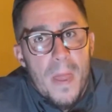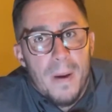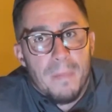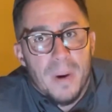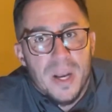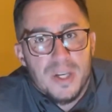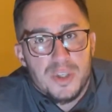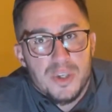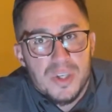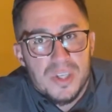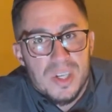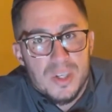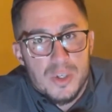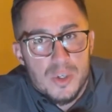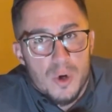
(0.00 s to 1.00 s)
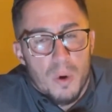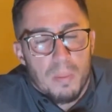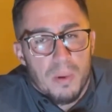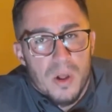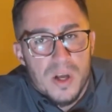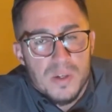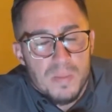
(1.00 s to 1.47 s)
but it's just in
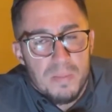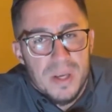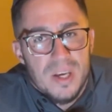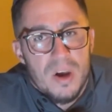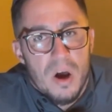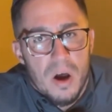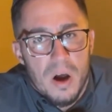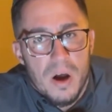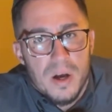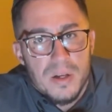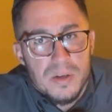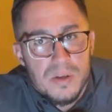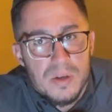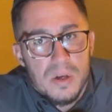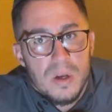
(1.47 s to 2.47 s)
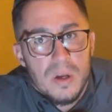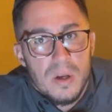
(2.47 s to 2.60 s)
surplus because